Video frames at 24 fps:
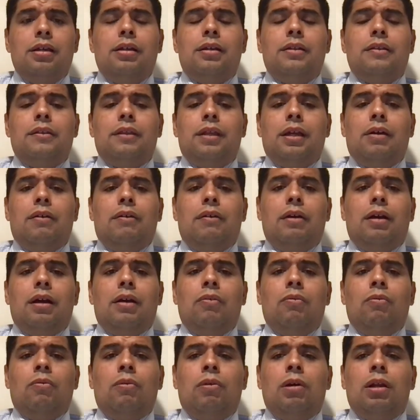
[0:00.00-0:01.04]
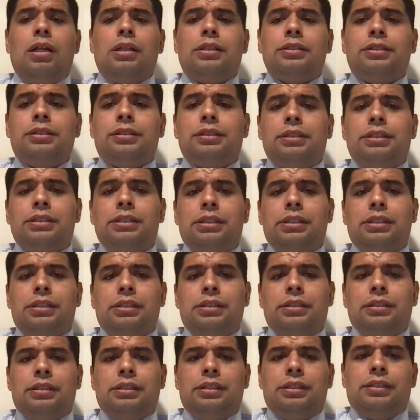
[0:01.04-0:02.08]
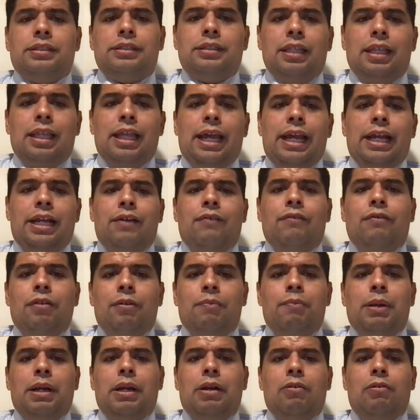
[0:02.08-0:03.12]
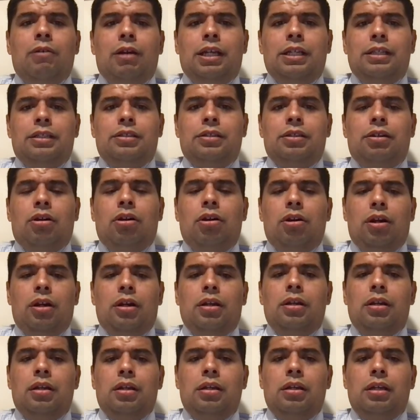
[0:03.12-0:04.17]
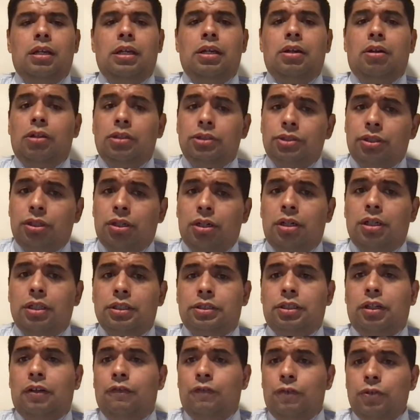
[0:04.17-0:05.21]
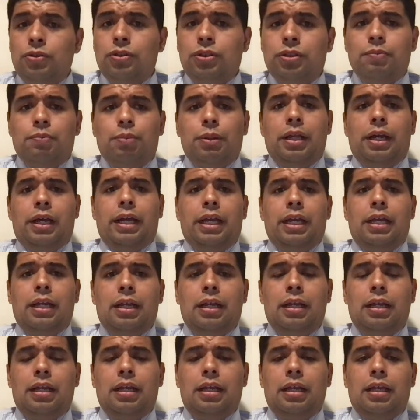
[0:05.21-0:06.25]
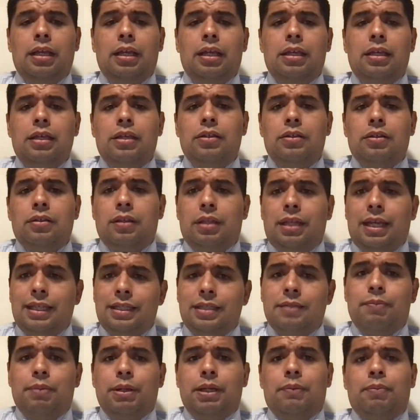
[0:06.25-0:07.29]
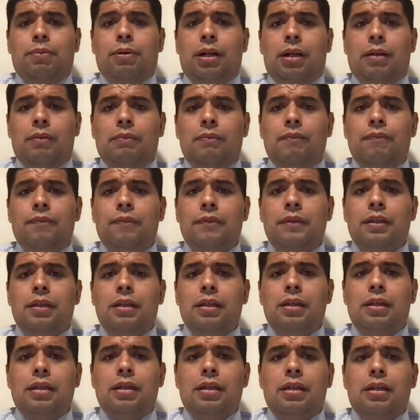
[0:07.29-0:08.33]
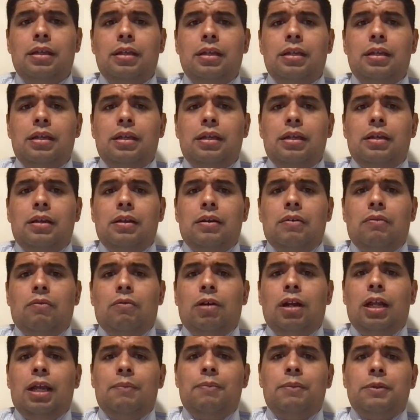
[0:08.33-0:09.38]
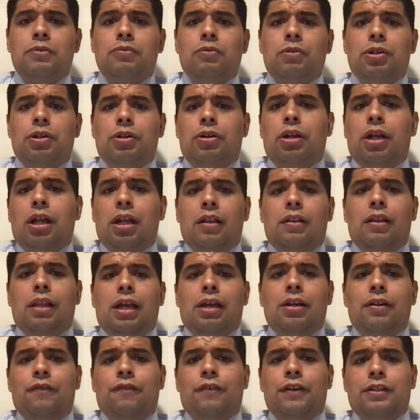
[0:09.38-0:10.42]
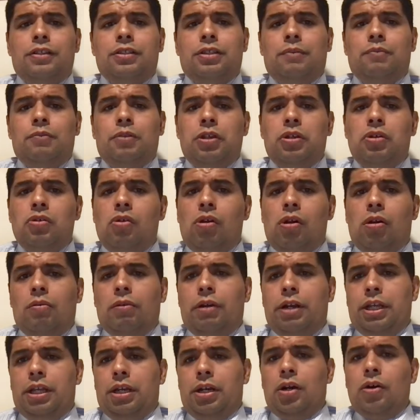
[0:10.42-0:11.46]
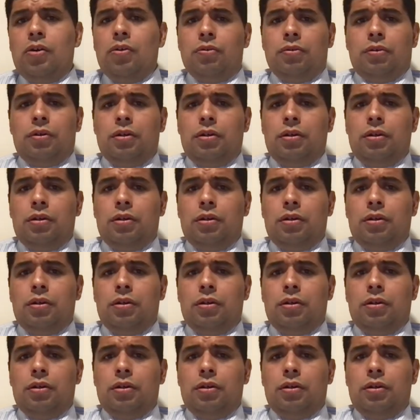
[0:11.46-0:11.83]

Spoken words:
Now, what else does this lack of repair rights hurt? It also hurts our food supply. That's a big problem. What happens when you're not allowed to fix something you already own?